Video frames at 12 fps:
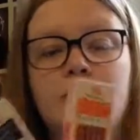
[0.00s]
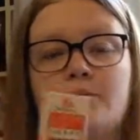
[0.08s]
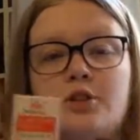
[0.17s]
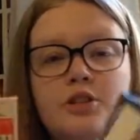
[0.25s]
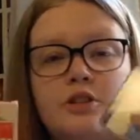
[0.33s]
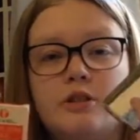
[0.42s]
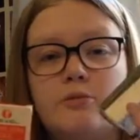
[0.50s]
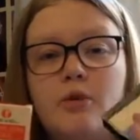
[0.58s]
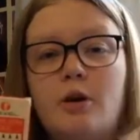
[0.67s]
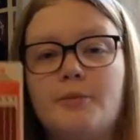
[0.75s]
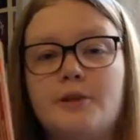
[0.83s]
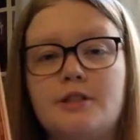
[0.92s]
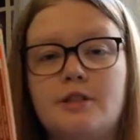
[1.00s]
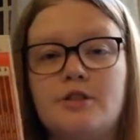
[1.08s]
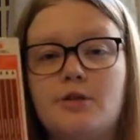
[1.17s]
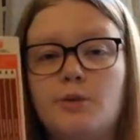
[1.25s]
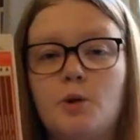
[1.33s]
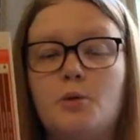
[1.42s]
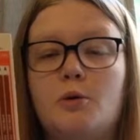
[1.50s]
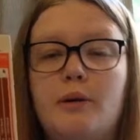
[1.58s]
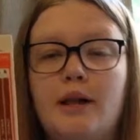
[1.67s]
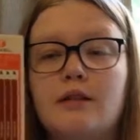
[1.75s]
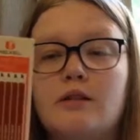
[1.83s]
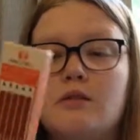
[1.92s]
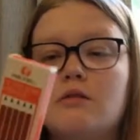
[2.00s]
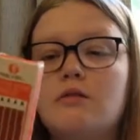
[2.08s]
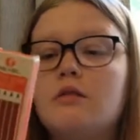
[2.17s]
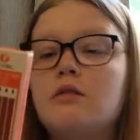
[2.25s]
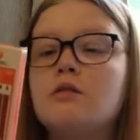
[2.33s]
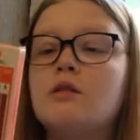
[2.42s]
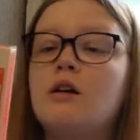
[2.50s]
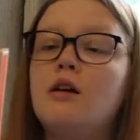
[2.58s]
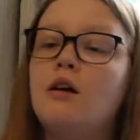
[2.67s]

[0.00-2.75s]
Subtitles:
just some rubbers and some normal pencils.